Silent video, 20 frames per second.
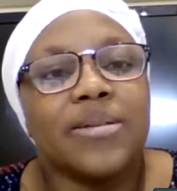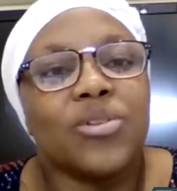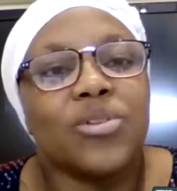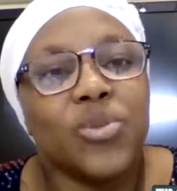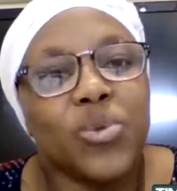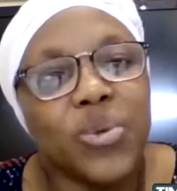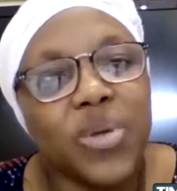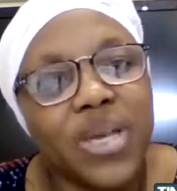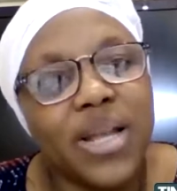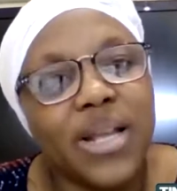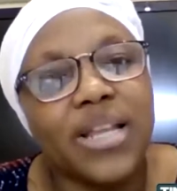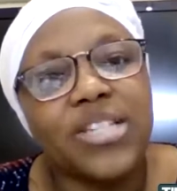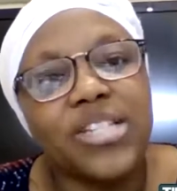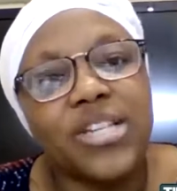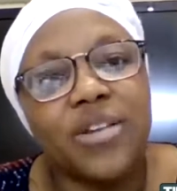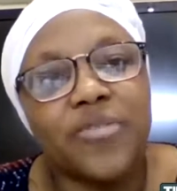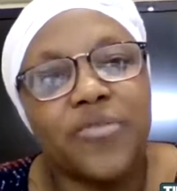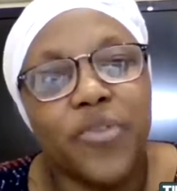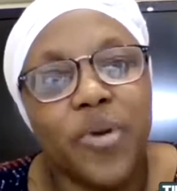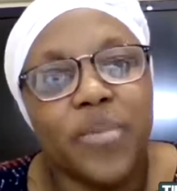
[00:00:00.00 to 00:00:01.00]
to English
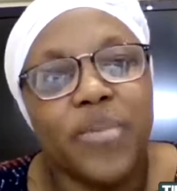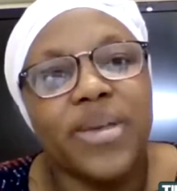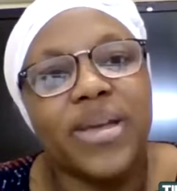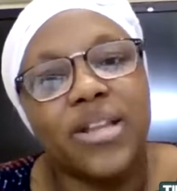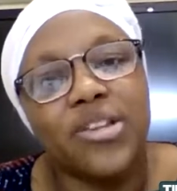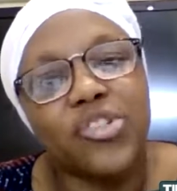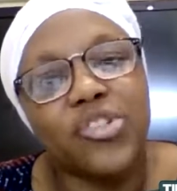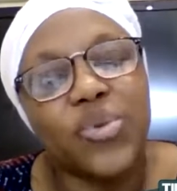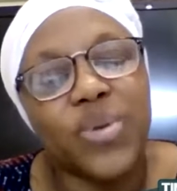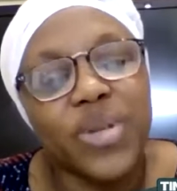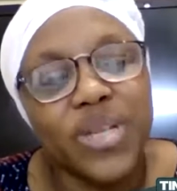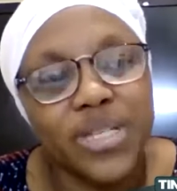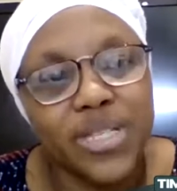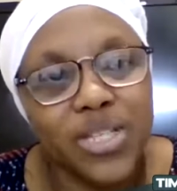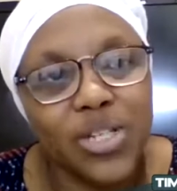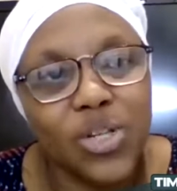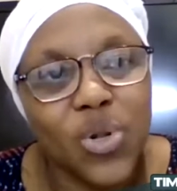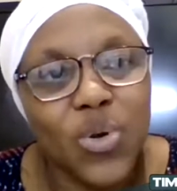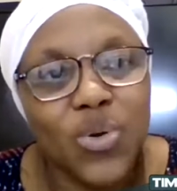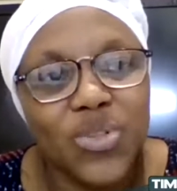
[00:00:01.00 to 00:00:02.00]
and from English to
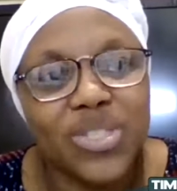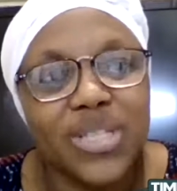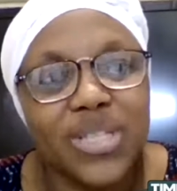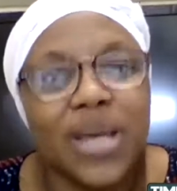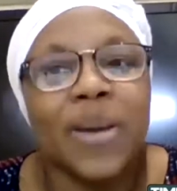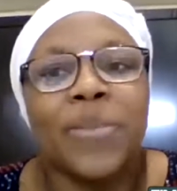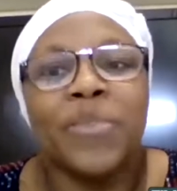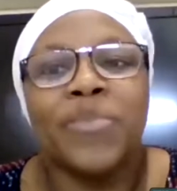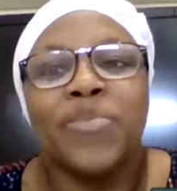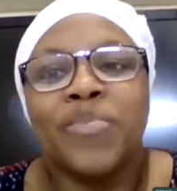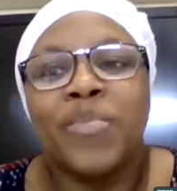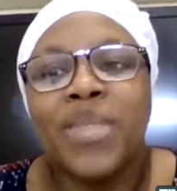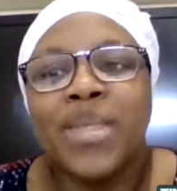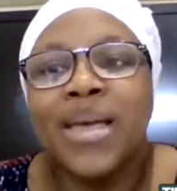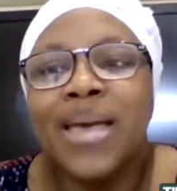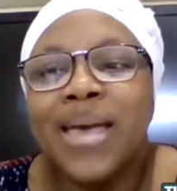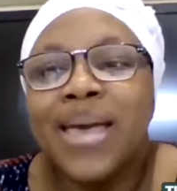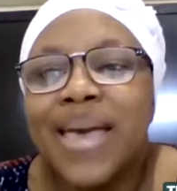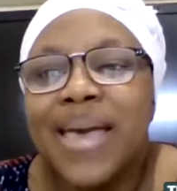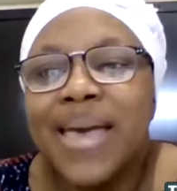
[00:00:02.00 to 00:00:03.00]
isiXhosa.
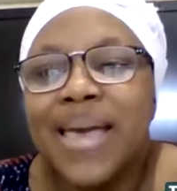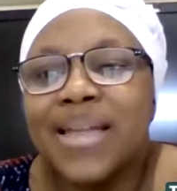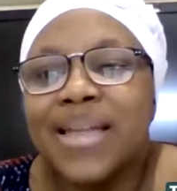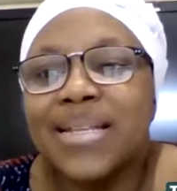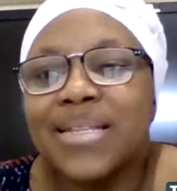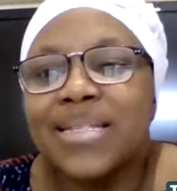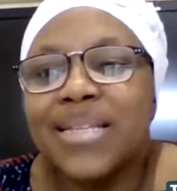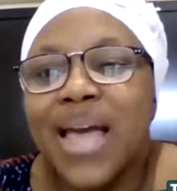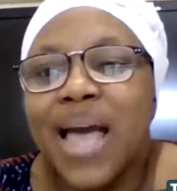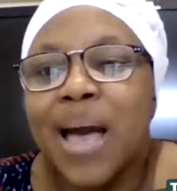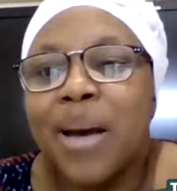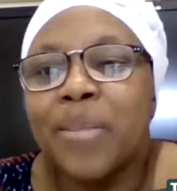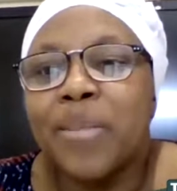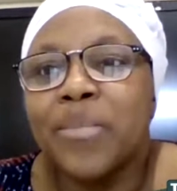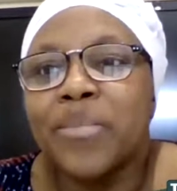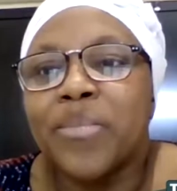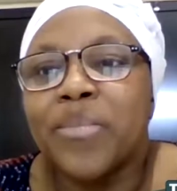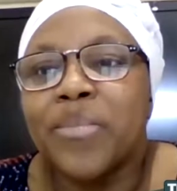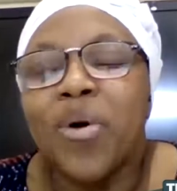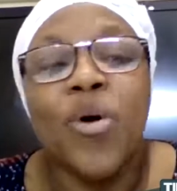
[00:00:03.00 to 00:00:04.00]
And
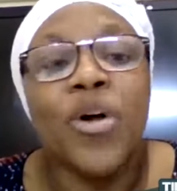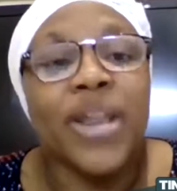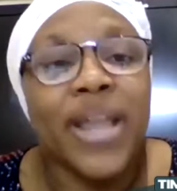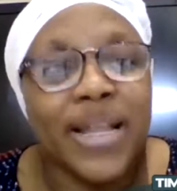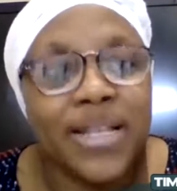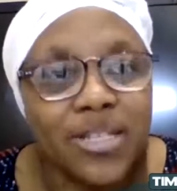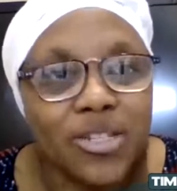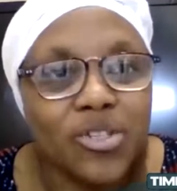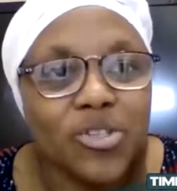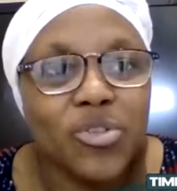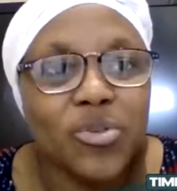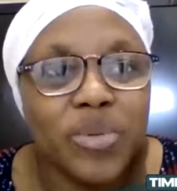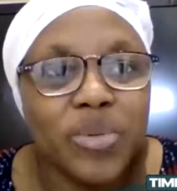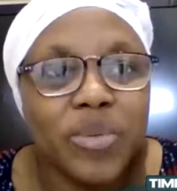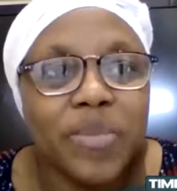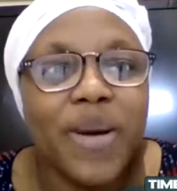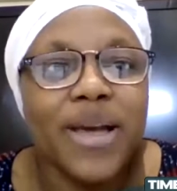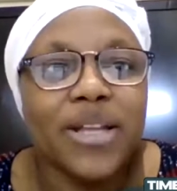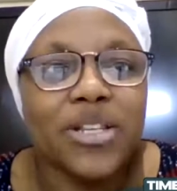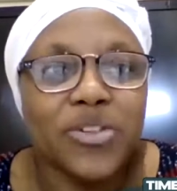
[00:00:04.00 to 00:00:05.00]
I'm honored to
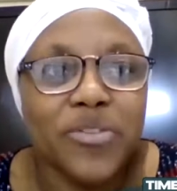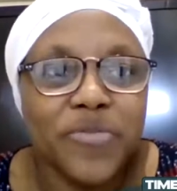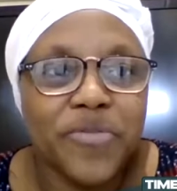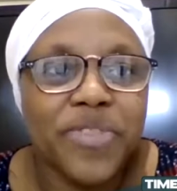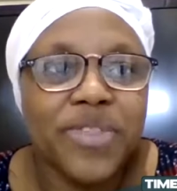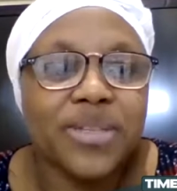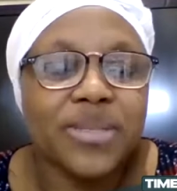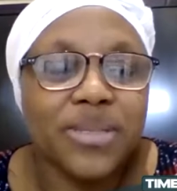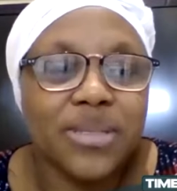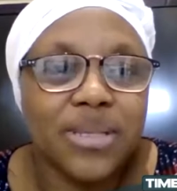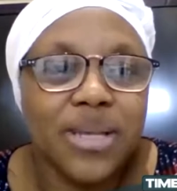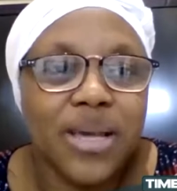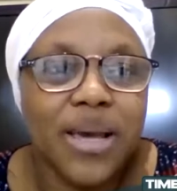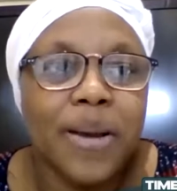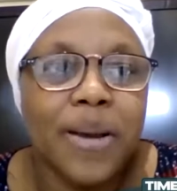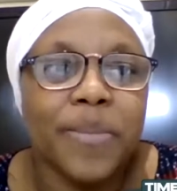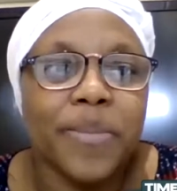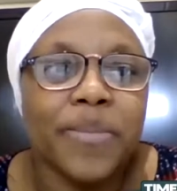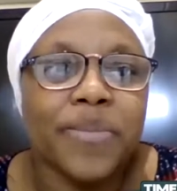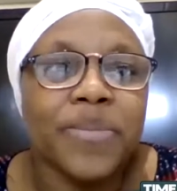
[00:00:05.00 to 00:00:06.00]
be part of this
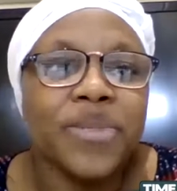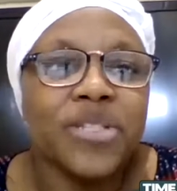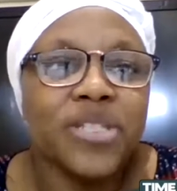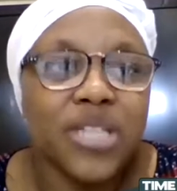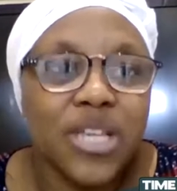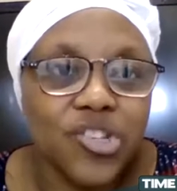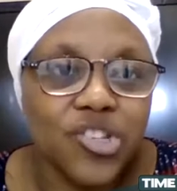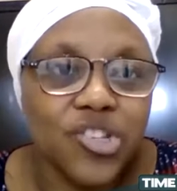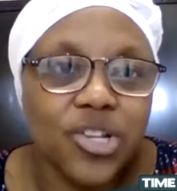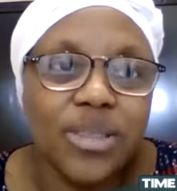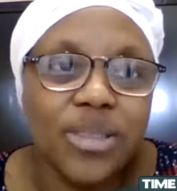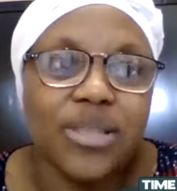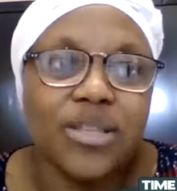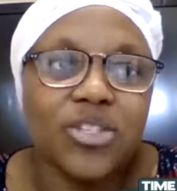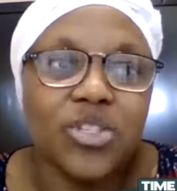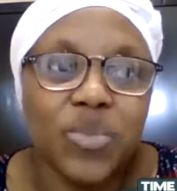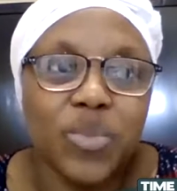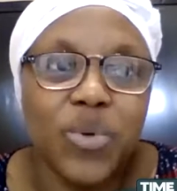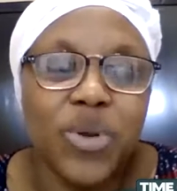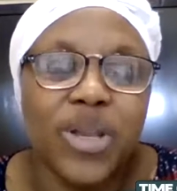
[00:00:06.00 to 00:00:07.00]
session
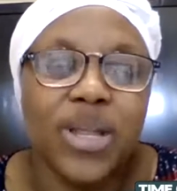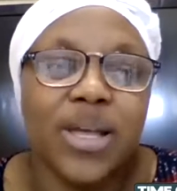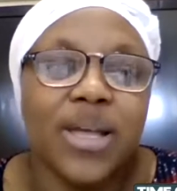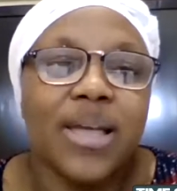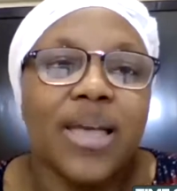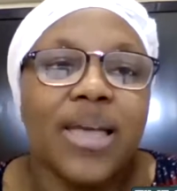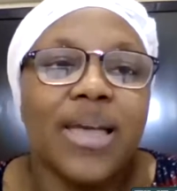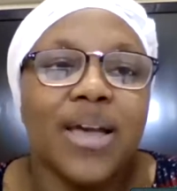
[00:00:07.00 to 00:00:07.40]
this morning.